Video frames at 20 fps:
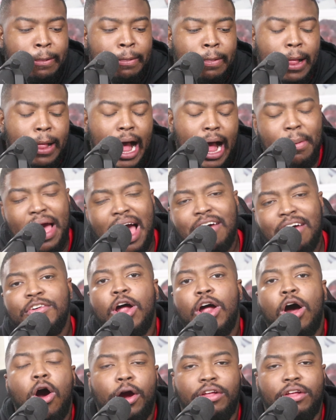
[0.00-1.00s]
I'm having a
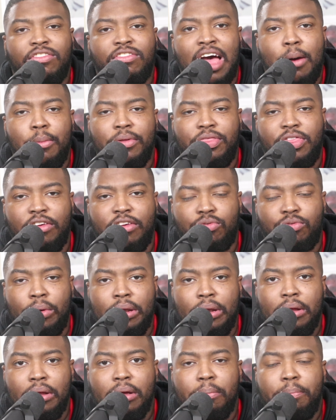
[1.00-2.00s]
hard time with this one
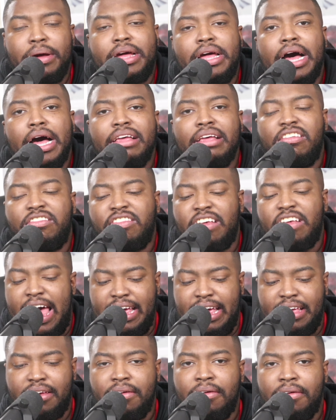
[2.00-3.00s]
because it's
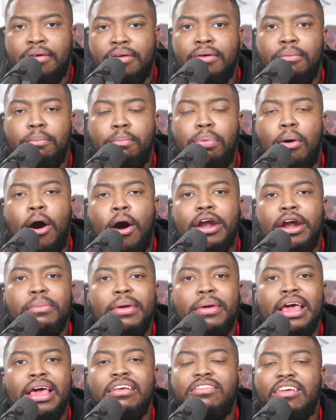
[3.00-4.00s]
like, part of
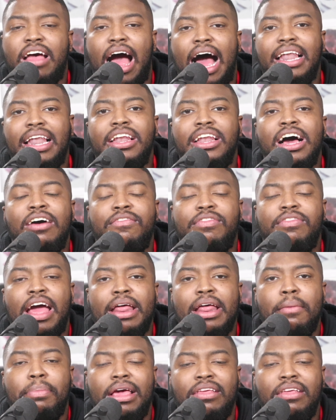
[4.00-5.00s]
me is I love that
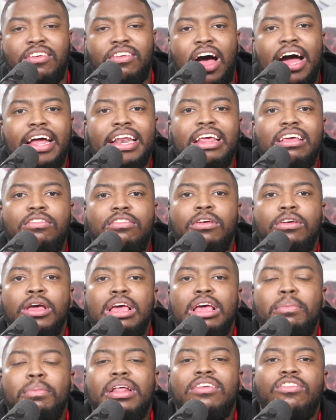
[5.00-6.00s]
Embiid's honest,
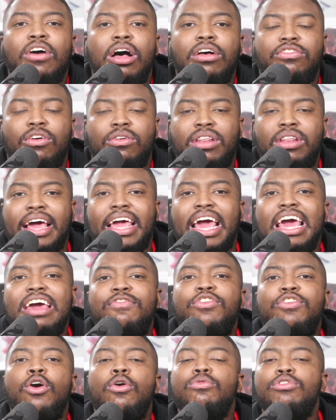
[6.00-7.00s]
but it's also like if
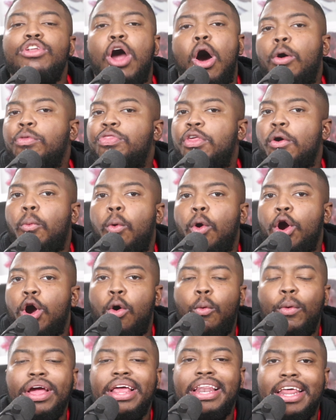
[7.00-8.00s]
you know the world
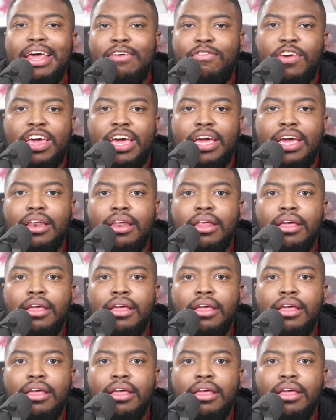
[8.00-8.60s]
we live in,